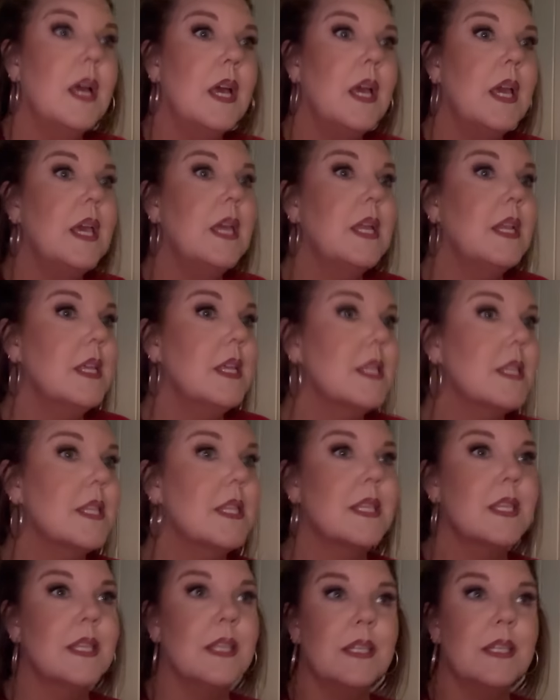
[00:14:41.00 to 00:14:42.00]
It
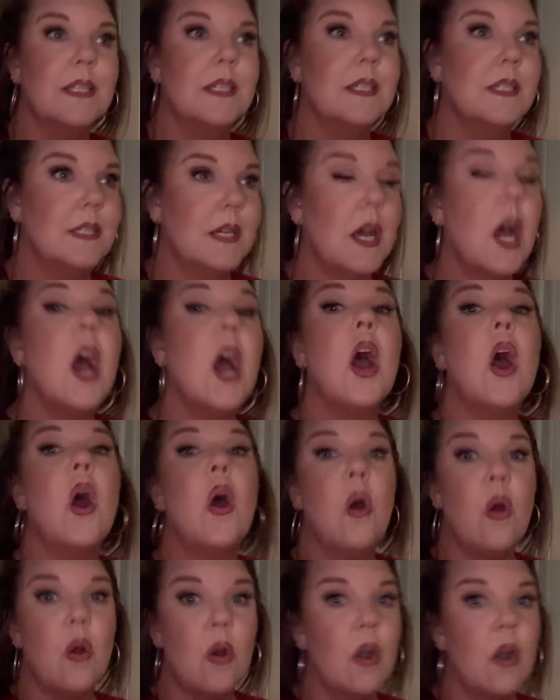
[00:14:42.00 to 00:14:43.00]
is
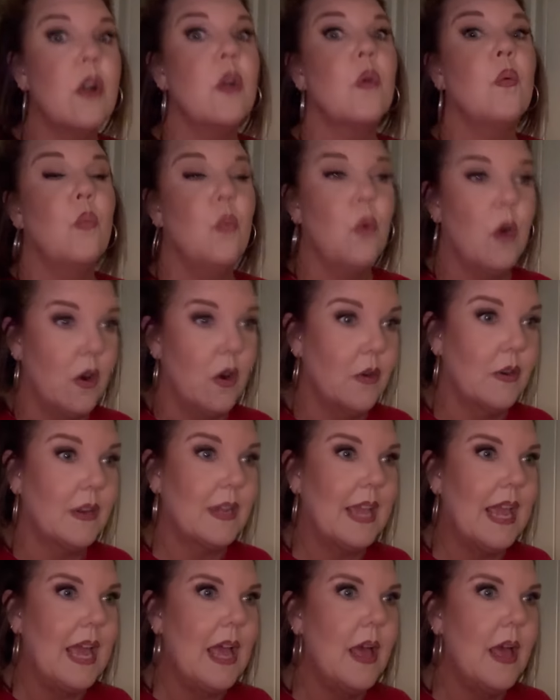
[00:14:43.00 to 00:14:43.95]
hard work,